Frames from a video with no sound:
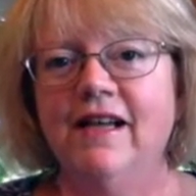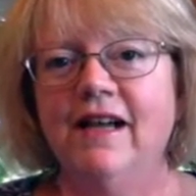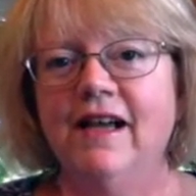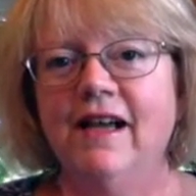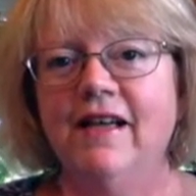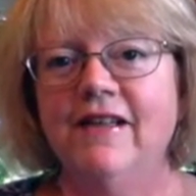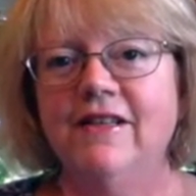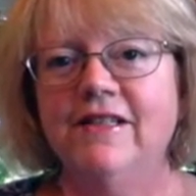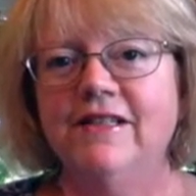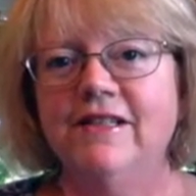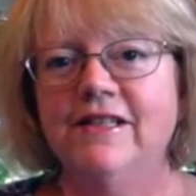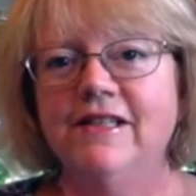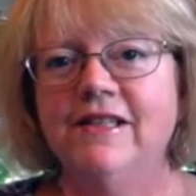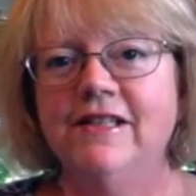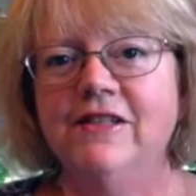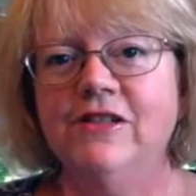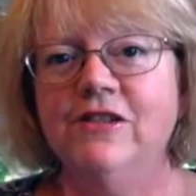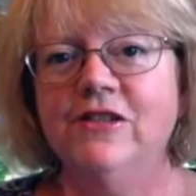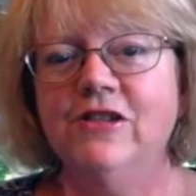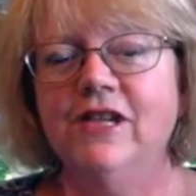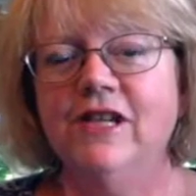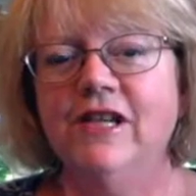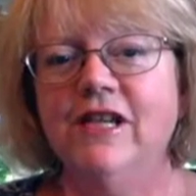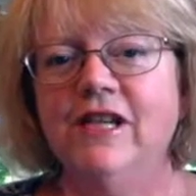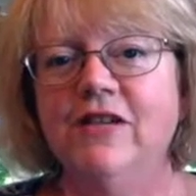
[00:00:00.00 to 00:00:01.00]
I did
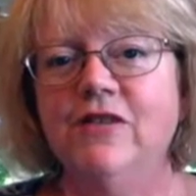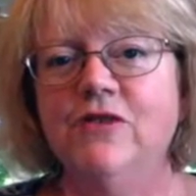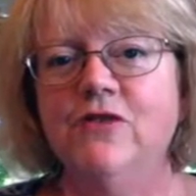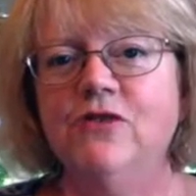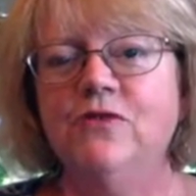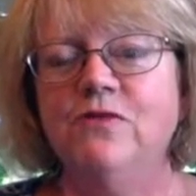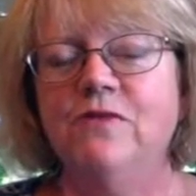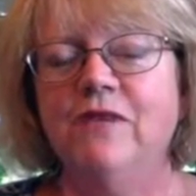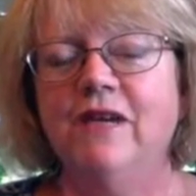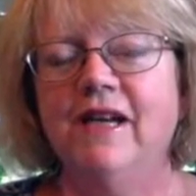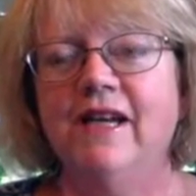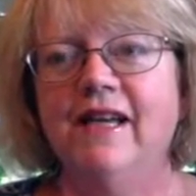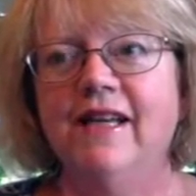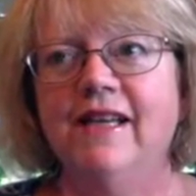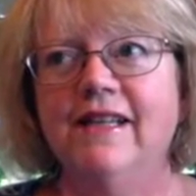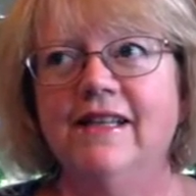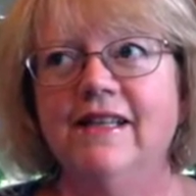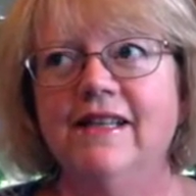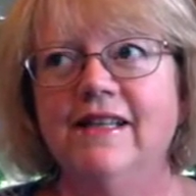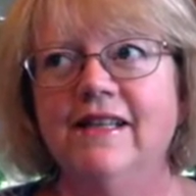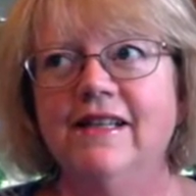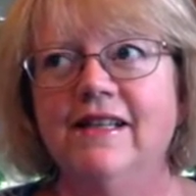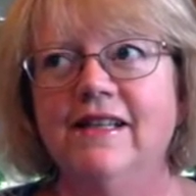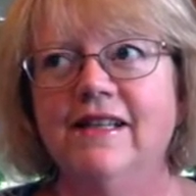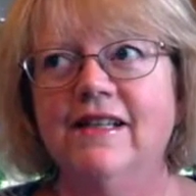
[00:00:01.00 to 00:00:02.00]
change my
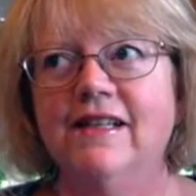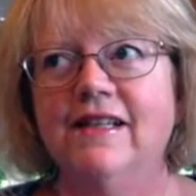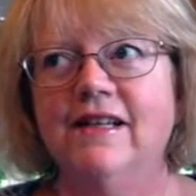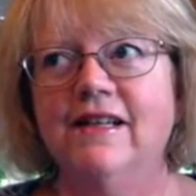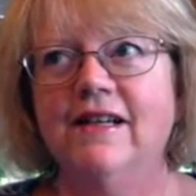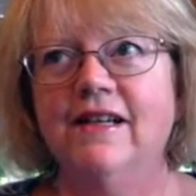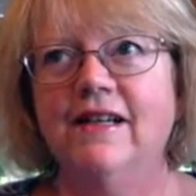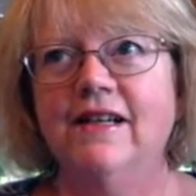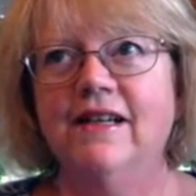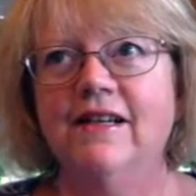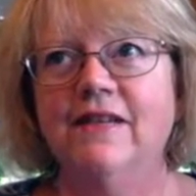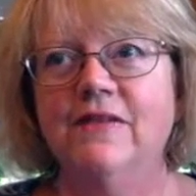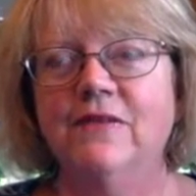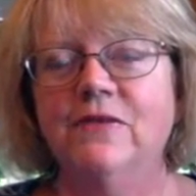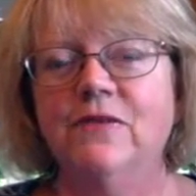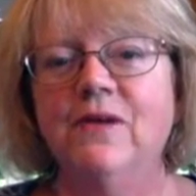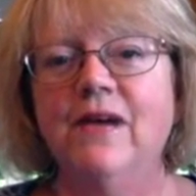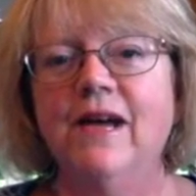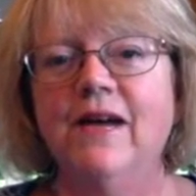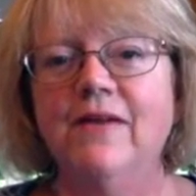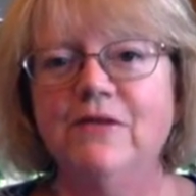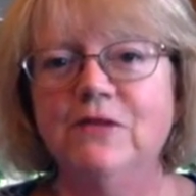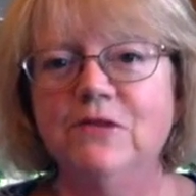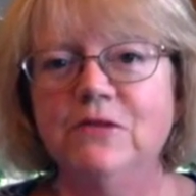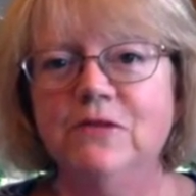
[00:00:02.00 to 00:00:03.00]

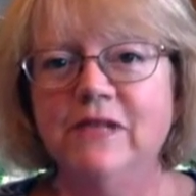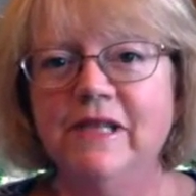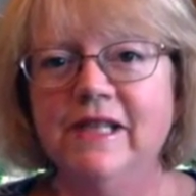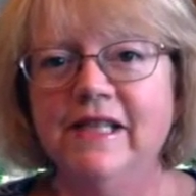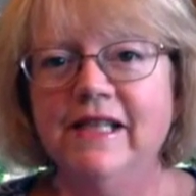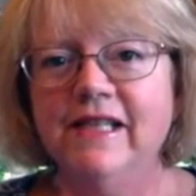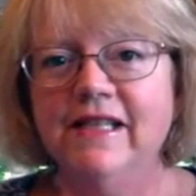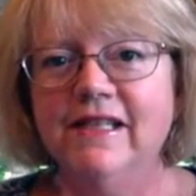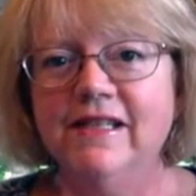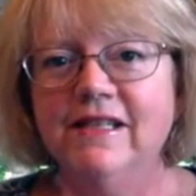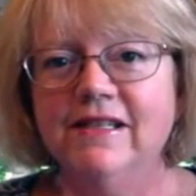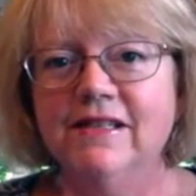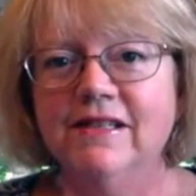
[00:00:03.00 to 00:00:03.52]
Ravelry